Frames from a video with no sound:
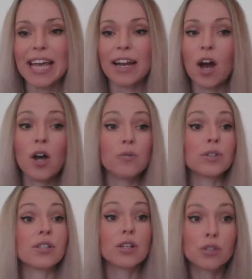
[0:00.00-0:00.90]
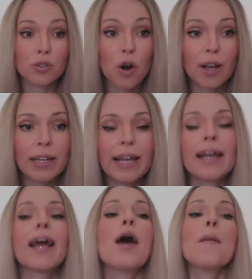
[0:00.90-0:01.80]
and I was
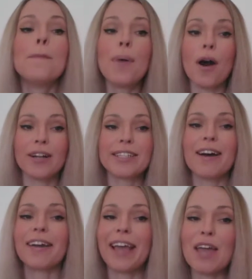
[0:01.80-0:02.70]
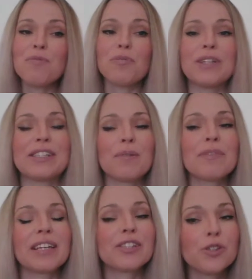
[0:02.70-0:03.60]
struggling. But I came up with
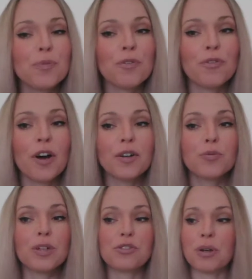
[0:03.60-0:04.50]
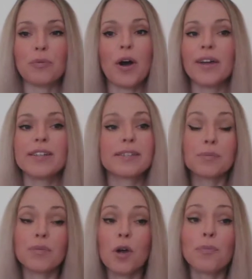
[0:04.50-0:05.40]
something super fun, which requires
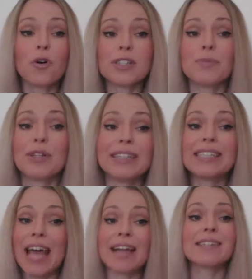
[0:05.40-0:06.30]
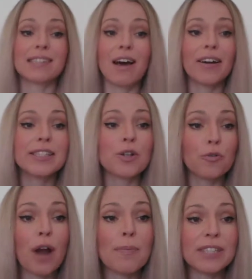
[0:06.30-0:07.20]
approximately 10 slides
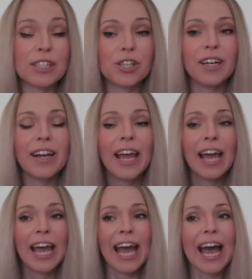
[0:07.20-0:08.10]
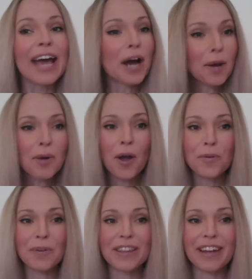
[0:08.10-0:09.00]
of repetition, and I'm
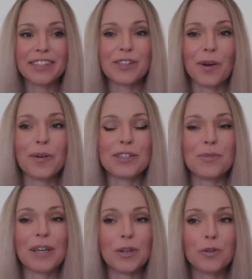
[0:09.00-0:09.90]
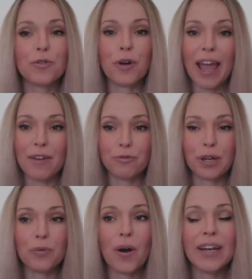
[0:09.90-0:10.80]
hoping that it's going to be good for
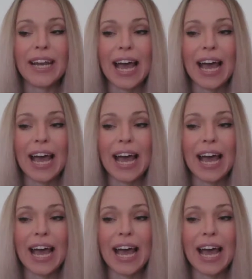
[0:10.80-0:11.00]
everyone.